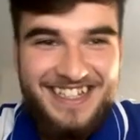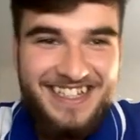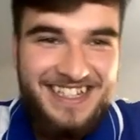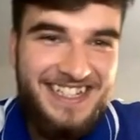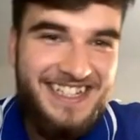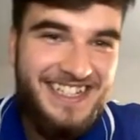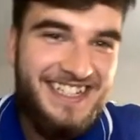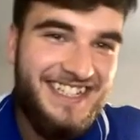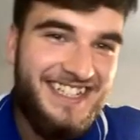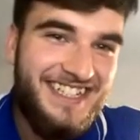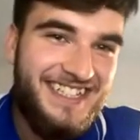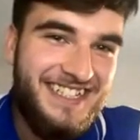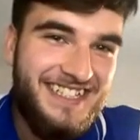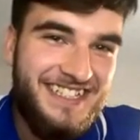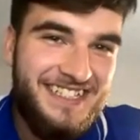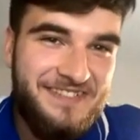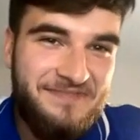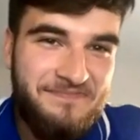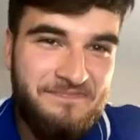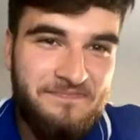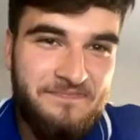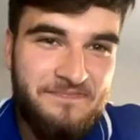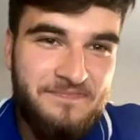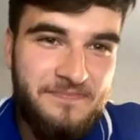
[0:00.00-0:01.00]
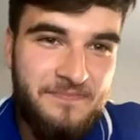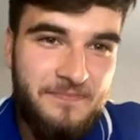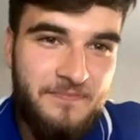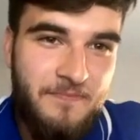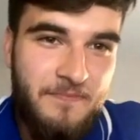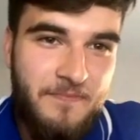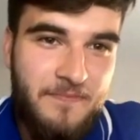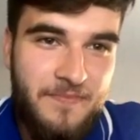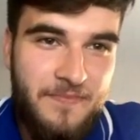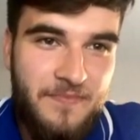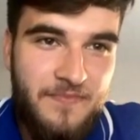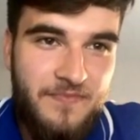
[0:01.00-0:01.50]

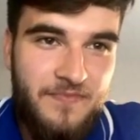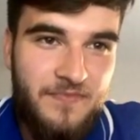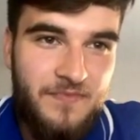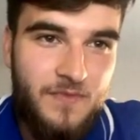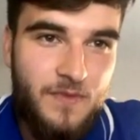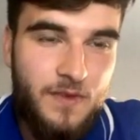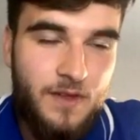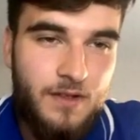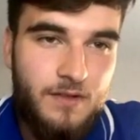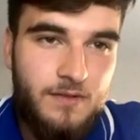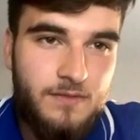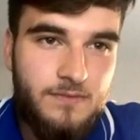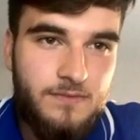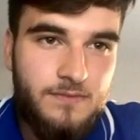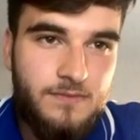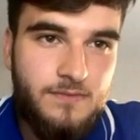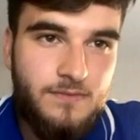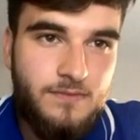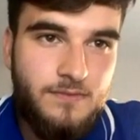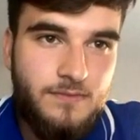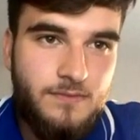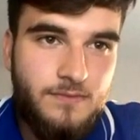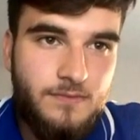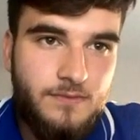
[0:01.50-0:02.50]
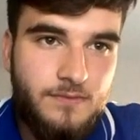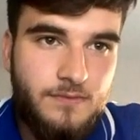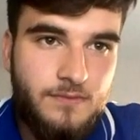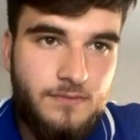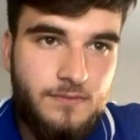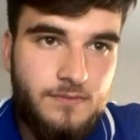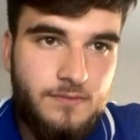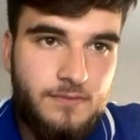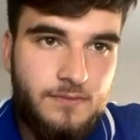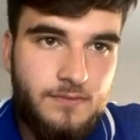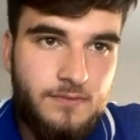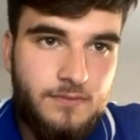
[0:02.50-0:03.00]

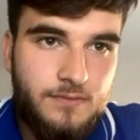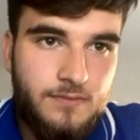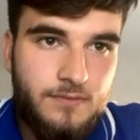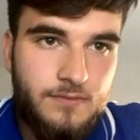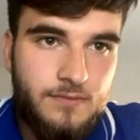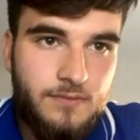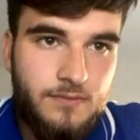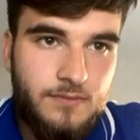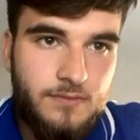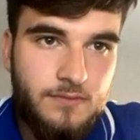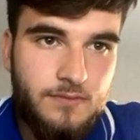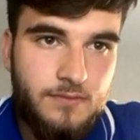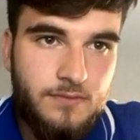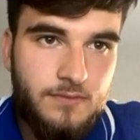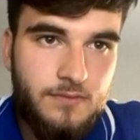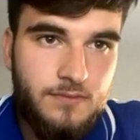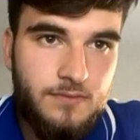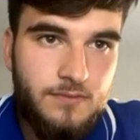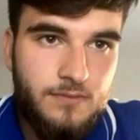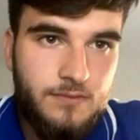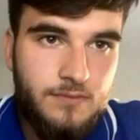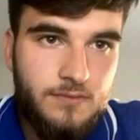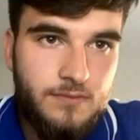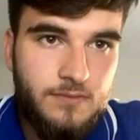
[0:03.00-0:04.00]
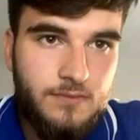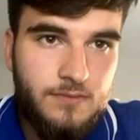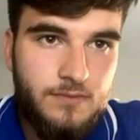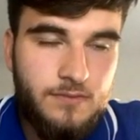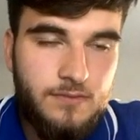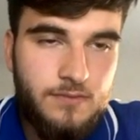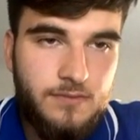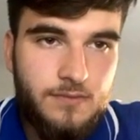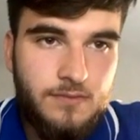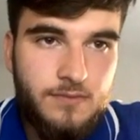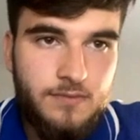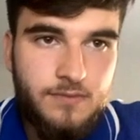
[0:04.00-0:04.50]

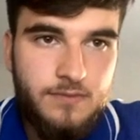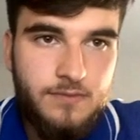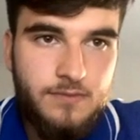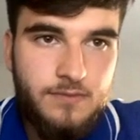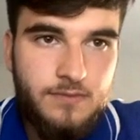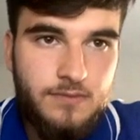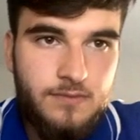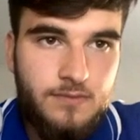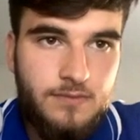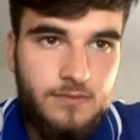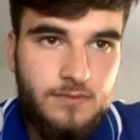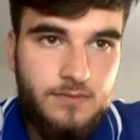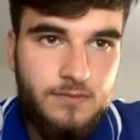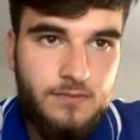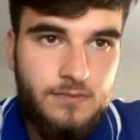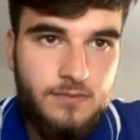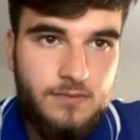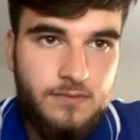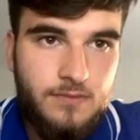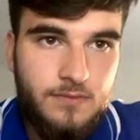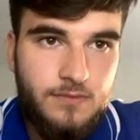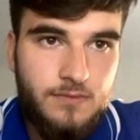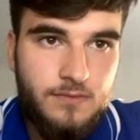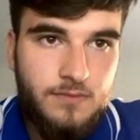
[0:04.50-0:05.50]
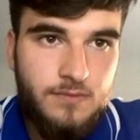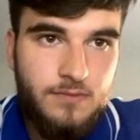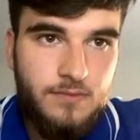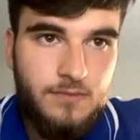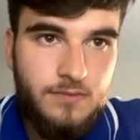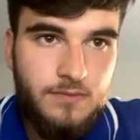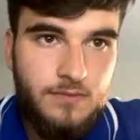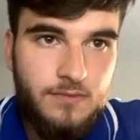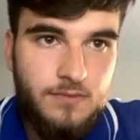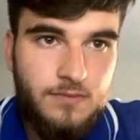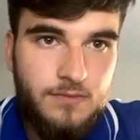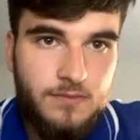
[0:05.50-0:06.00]

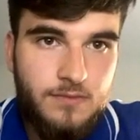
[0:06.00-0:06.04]
No words are spoken by the person on screen.